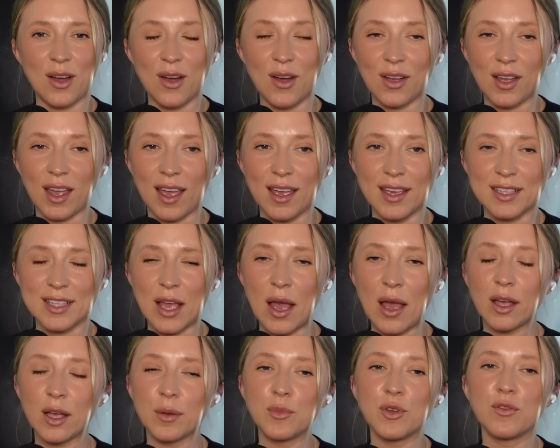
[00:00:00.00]
Okay, so
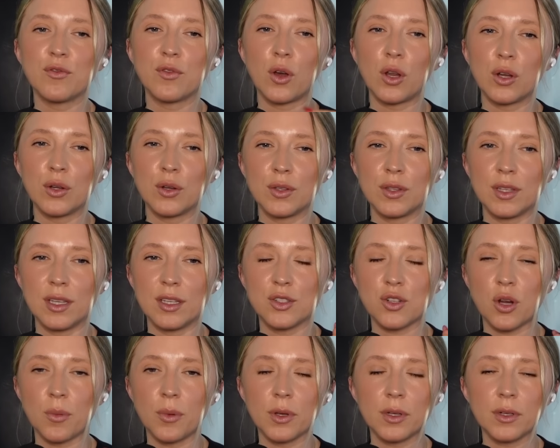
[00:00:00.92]
how come you follow the
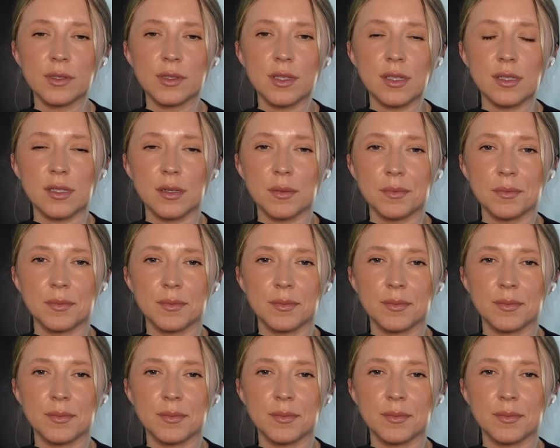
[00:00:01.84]
tropical system?